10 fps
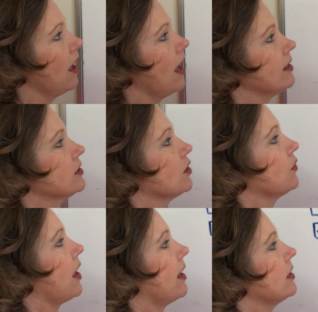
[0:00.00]
And so
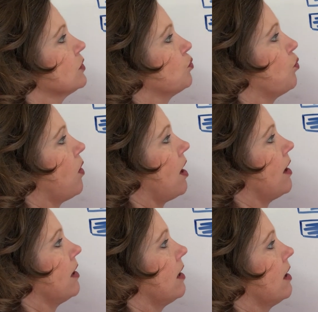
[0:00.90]
that is
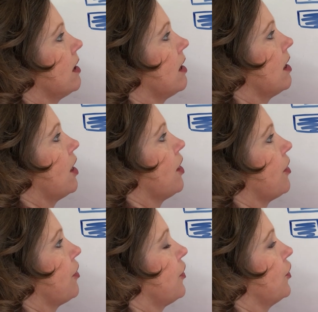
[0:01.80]

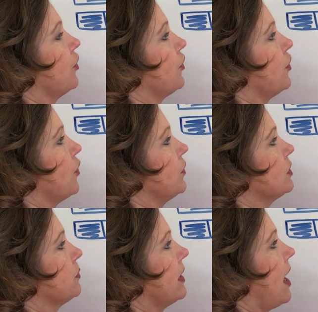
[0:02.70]
1/3.
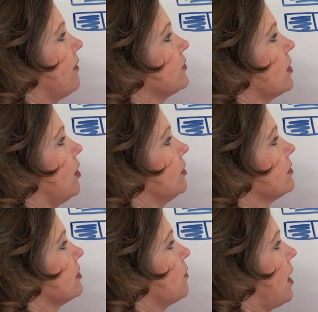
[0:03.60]
Notice we have to
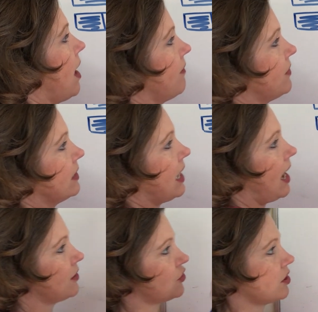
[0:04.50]
also have the
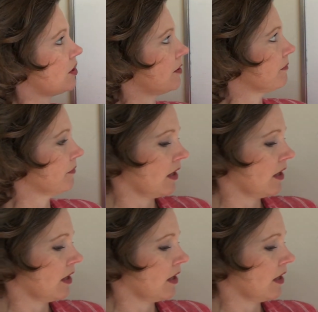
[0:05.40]
dash there.